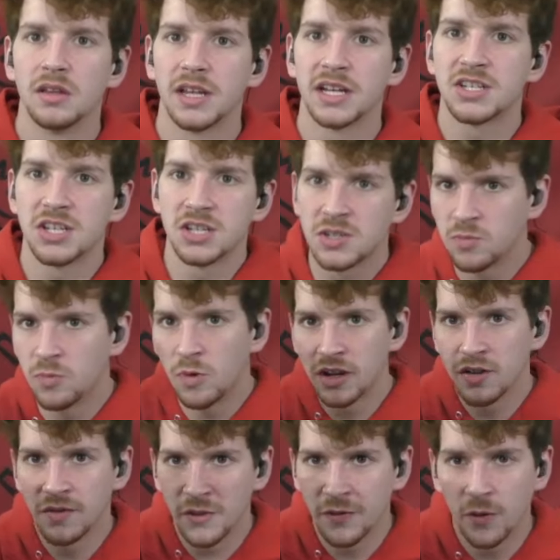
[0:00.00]
that's just one
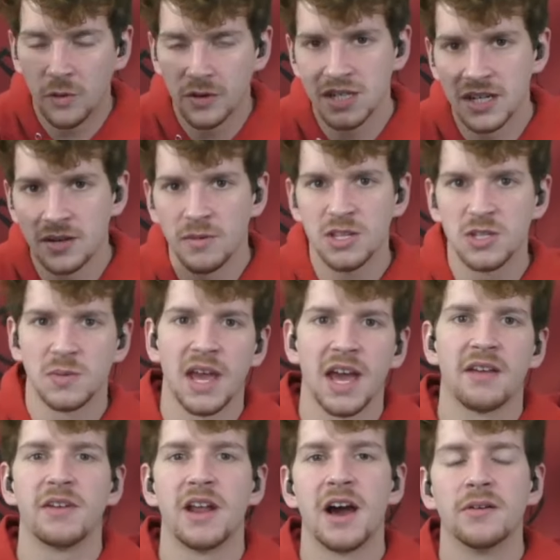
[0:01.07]
of the 14 wins we
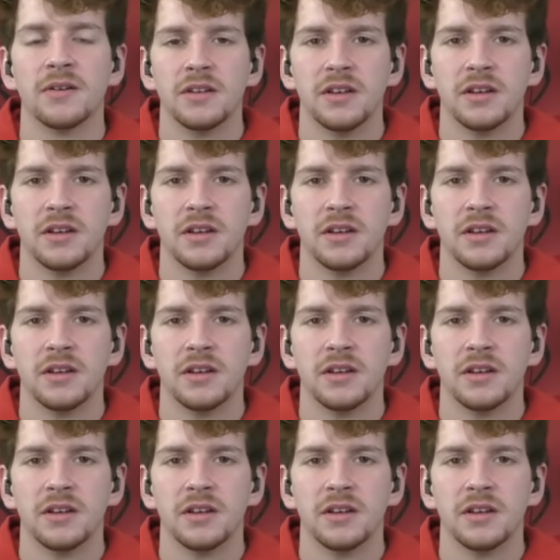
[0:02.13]
have now.